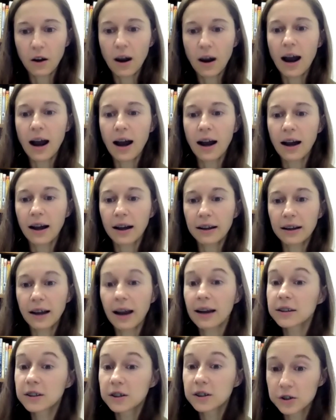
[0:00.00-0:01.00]
I
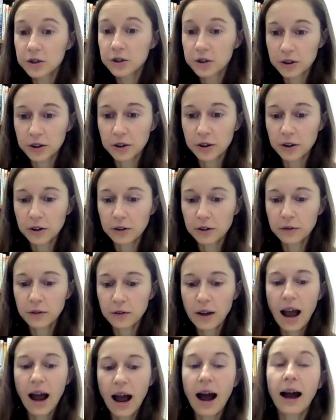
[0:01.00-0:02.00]
deserve,
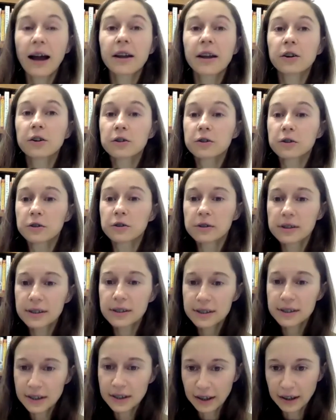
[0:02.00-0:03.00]
I
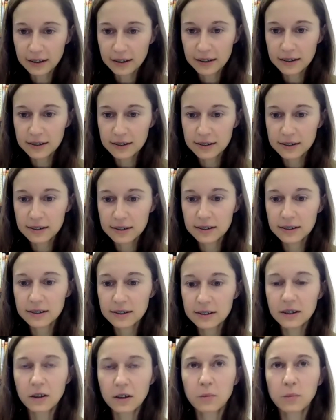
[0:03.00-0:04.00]
understand this
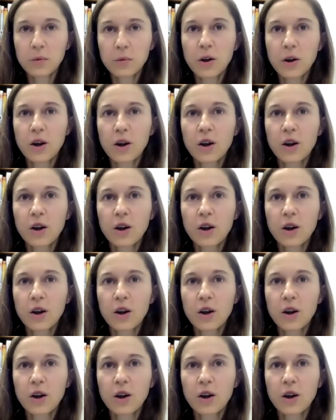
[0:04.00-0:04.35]
system.